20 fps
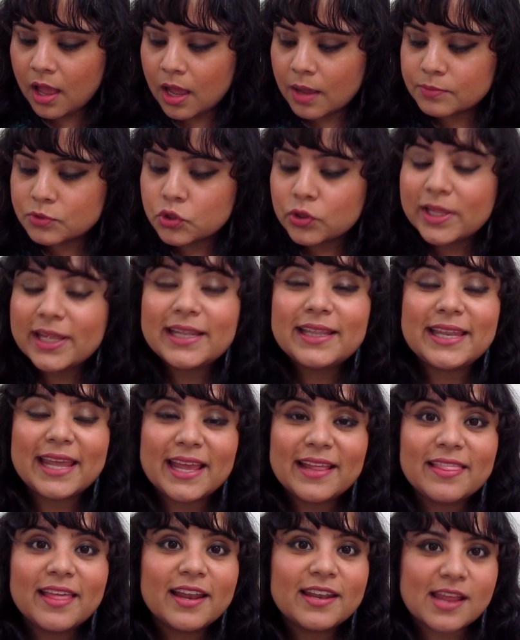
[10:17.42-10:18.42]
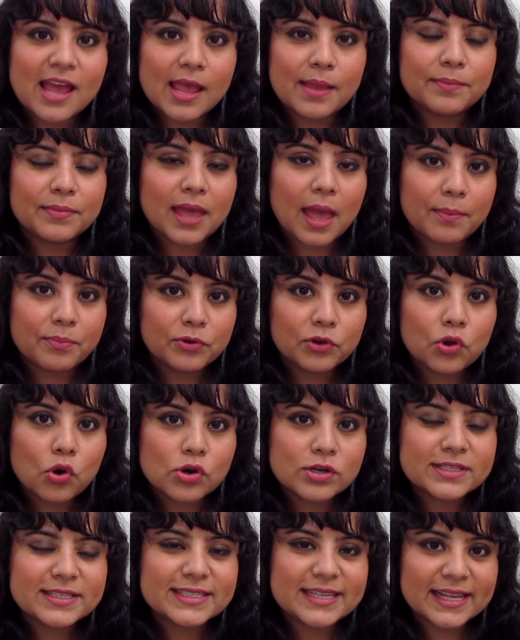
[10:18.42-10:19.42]
So they take their time.
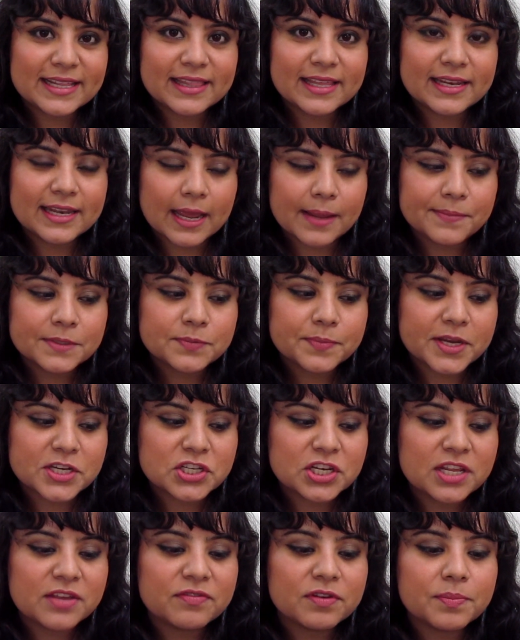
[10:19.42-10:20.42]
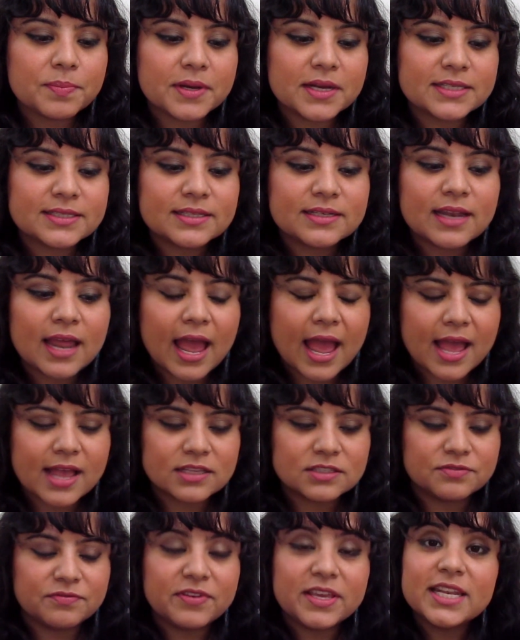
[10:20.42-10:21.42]
Capricorns take their time, especially if a person
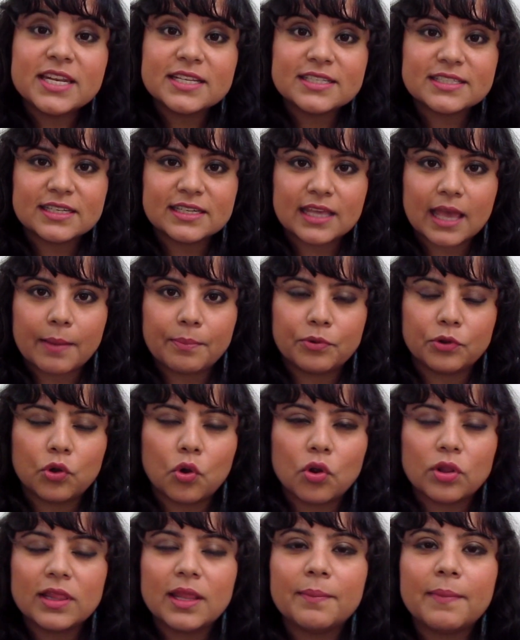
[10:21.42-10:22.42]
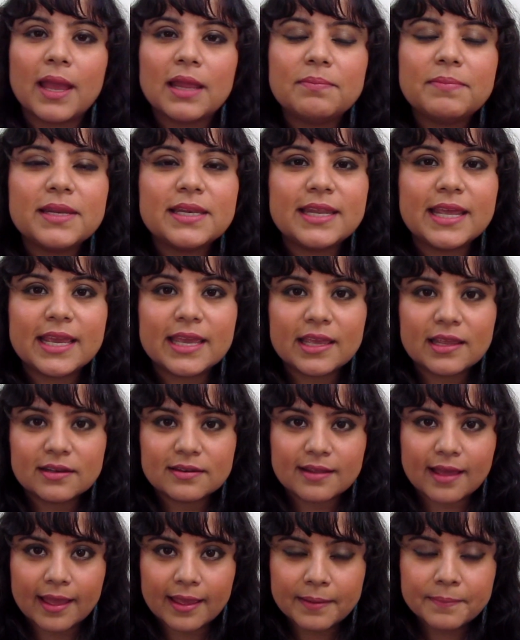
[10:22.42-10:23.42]
has Venus in Capricorn, they might be taking
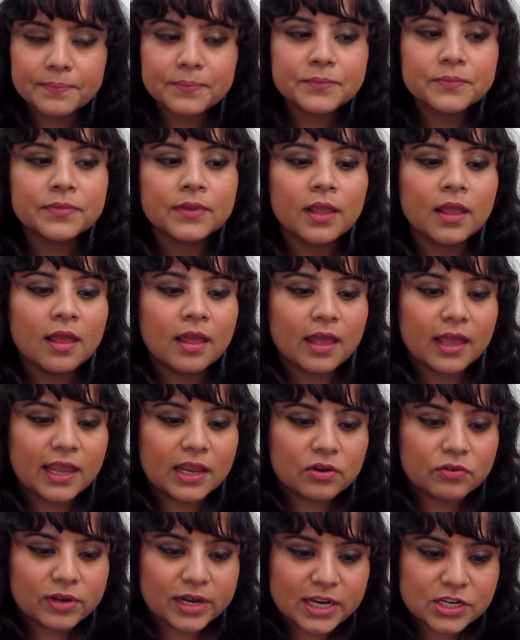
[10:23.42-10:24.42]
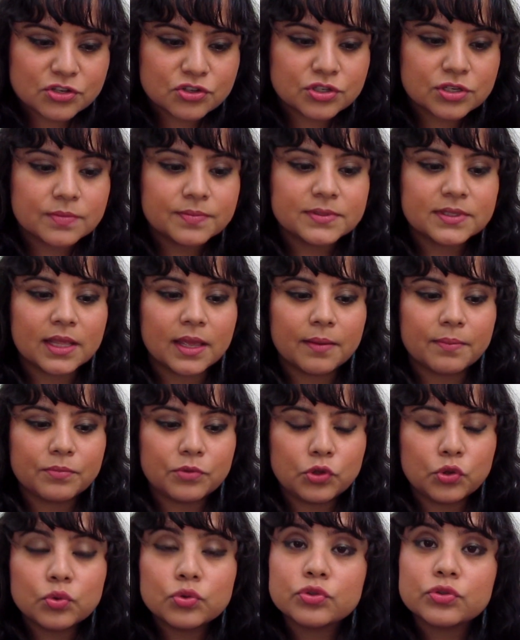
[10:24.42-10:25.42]
time in relationships.
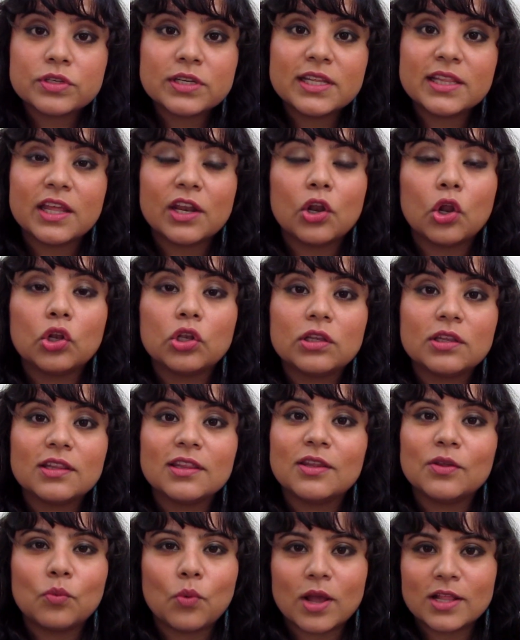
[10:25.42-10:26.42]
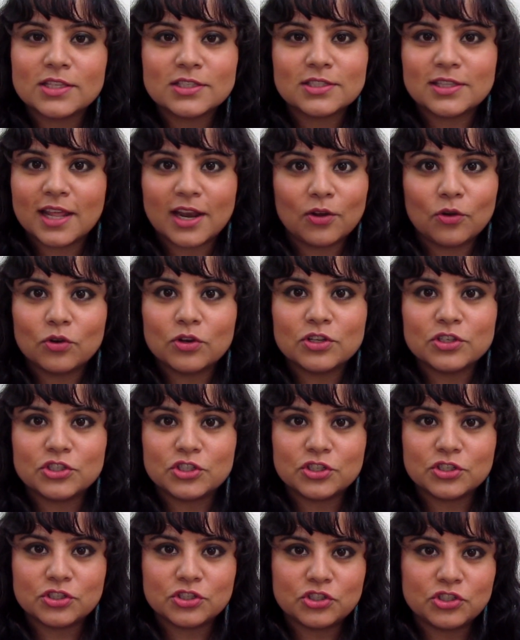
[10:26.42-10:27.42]
They're not the ones that are going to
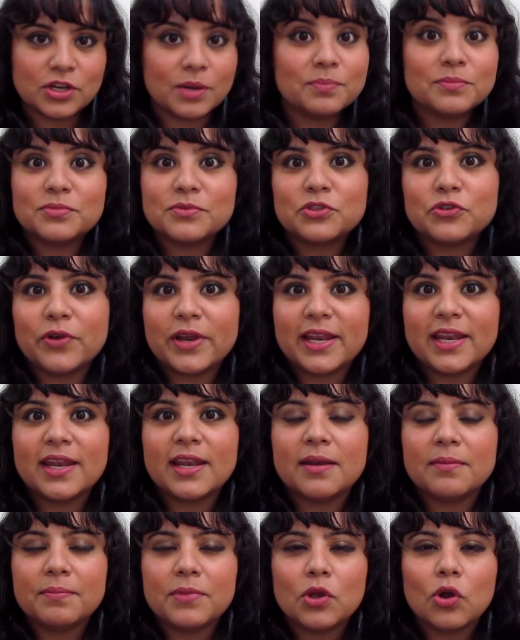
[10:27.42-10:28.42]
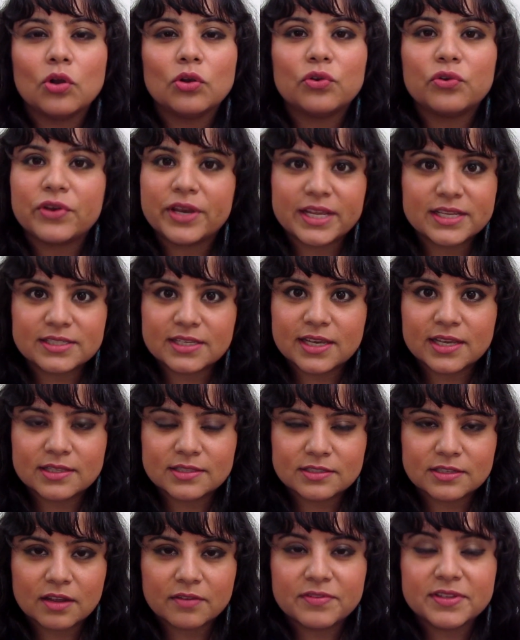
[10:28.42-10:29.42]
just jump straight in and be all crazy and
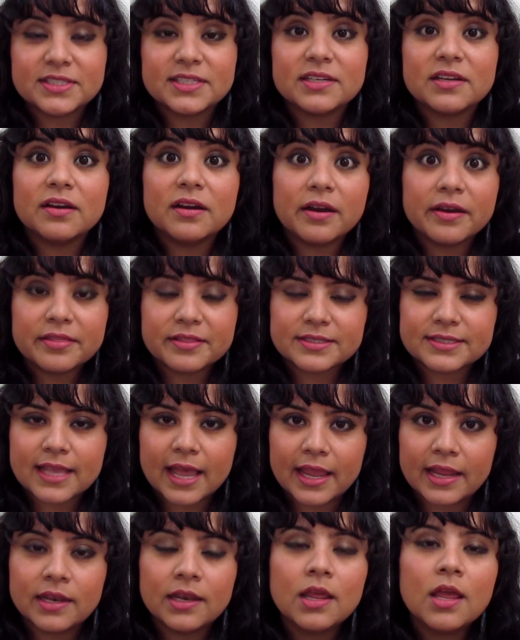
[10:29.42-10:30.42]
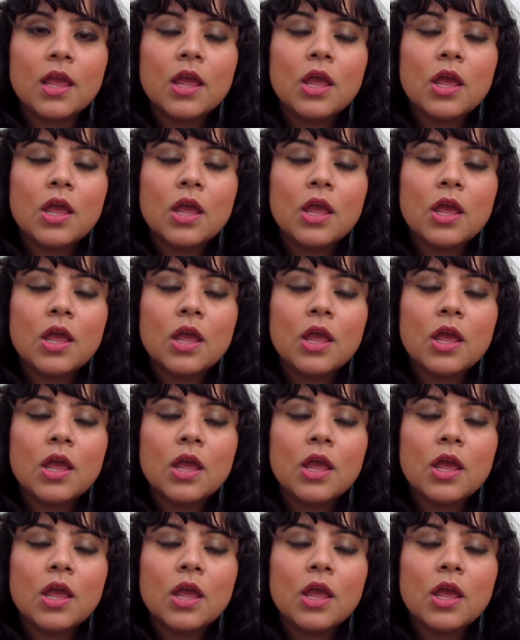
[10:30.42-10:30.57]
stuff. It's an earth sign,